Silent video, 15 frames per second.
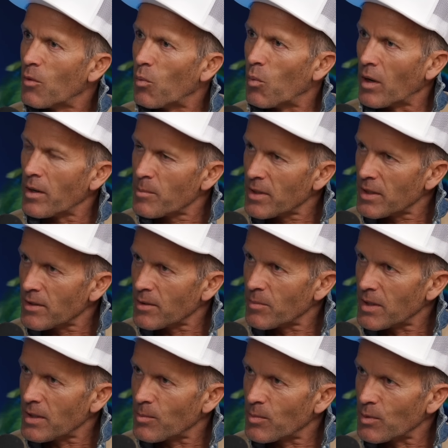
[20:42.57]
1 billion
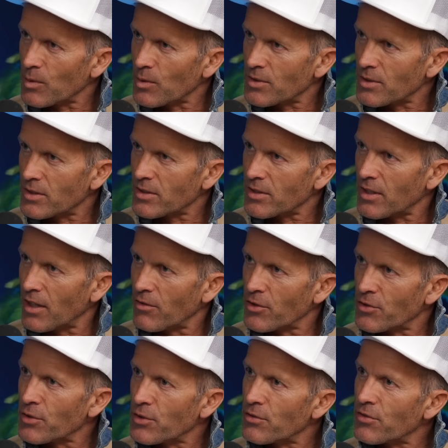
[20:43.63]
people to discover
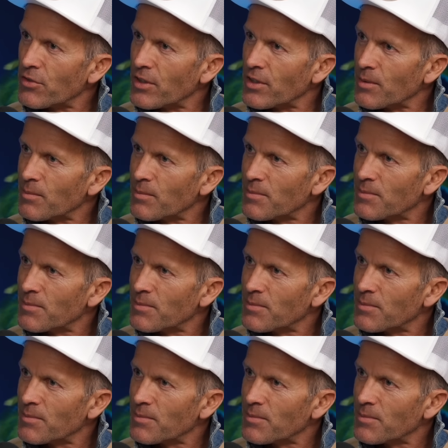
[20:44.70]
true freedom.